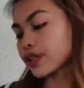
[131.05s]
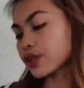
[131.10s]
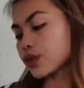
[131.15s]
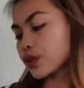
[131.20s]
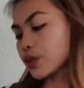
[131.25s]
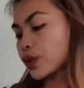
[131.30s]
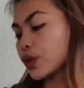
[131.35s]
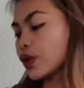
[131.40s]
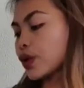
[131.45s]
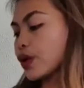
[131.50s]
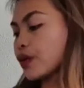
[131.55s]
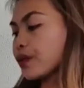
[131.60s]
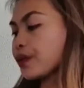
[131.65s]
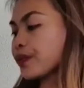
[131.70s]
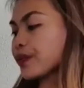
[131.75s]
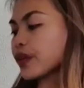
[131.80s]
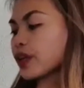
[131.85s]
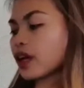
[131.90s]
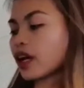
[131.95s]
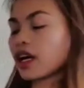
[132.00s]
So
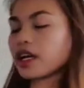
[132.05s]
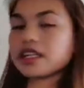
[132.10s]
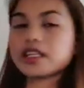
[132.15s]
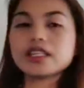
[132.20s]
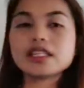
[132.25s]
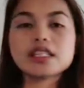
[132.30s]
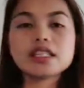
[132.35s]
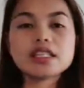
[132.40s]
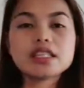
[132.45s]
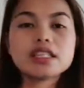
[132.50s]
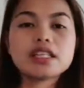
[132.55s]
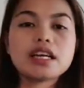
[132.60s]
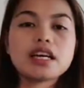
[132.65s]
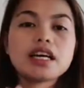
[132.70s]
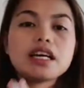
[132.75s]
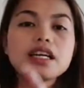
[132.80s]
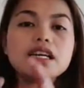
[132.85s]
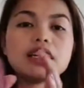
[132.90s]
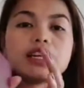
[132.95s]
this is the